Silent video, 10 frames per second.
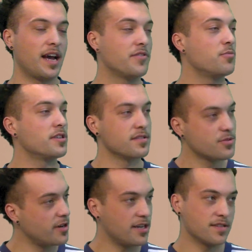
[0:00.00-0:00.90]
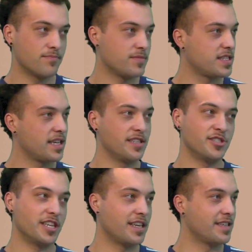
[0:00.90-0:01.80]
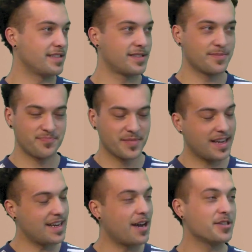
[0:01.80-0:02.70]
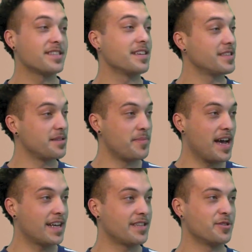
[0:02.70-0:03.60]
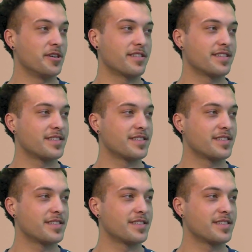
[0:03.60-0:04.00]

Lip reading: everyone's wearing skinny jeans, and now it's the baggy look.